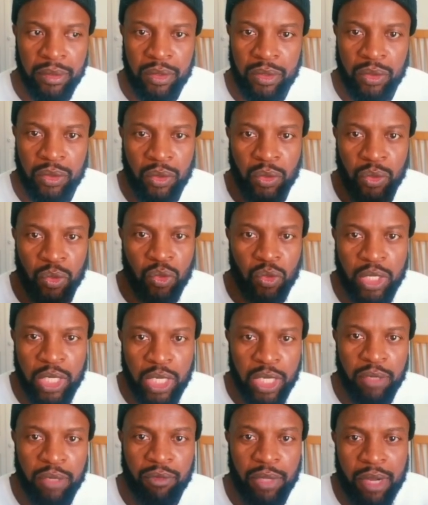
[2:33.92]
So you
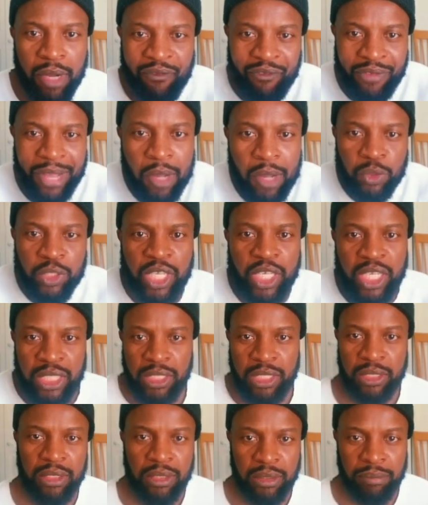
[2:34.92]
can't, a
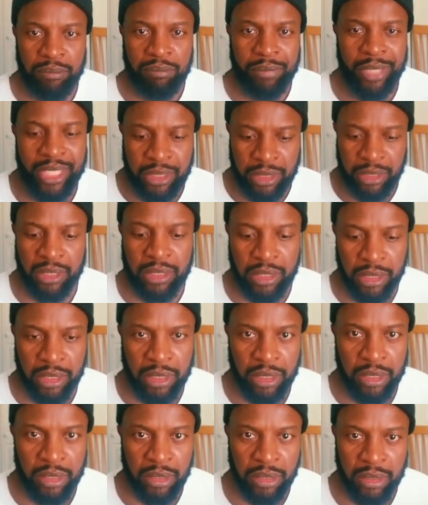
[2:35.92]
foundation
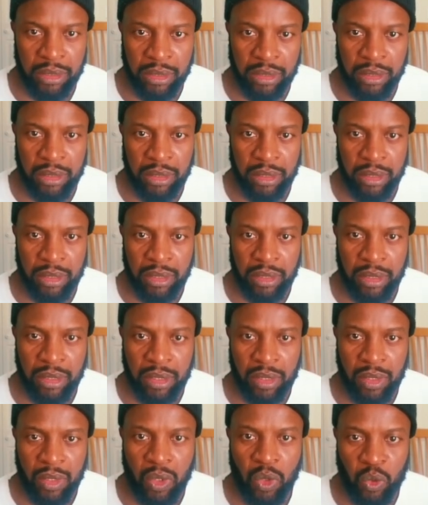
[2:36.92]
basically
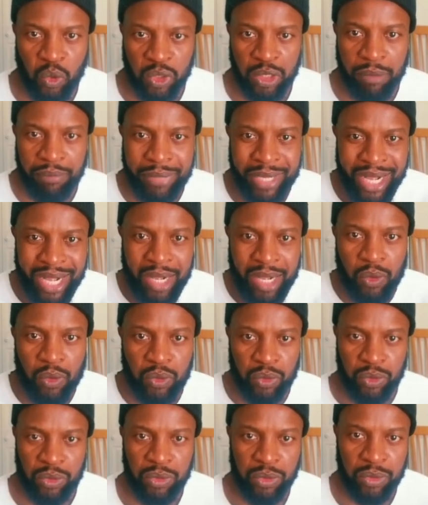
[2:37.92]
holds up a
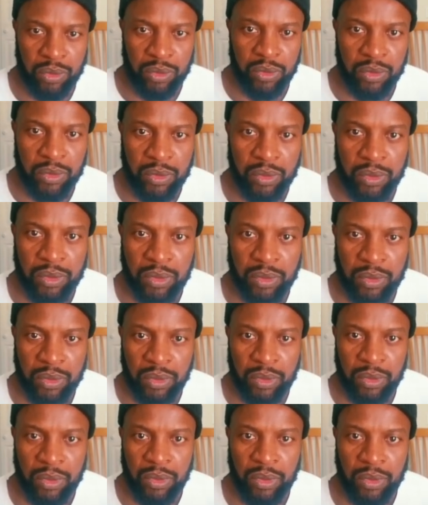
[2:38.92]
house.
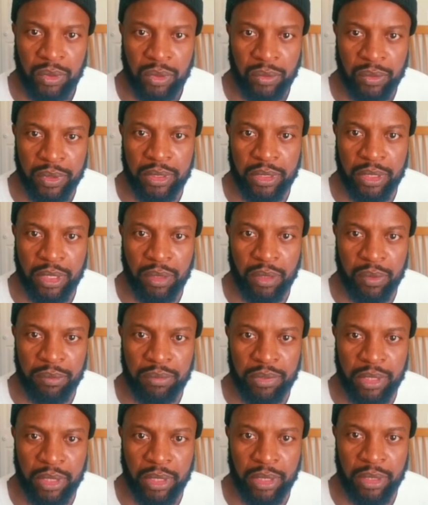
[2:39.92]
You understand what
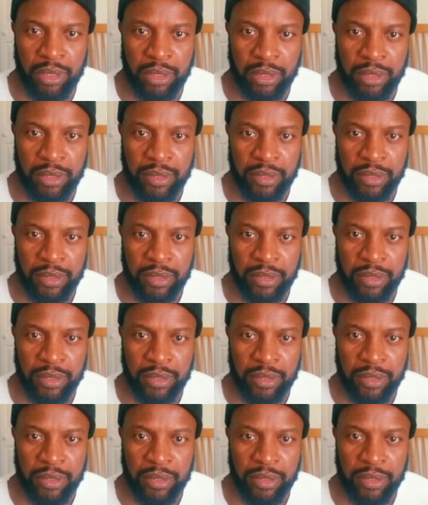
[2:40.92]
I'm saying?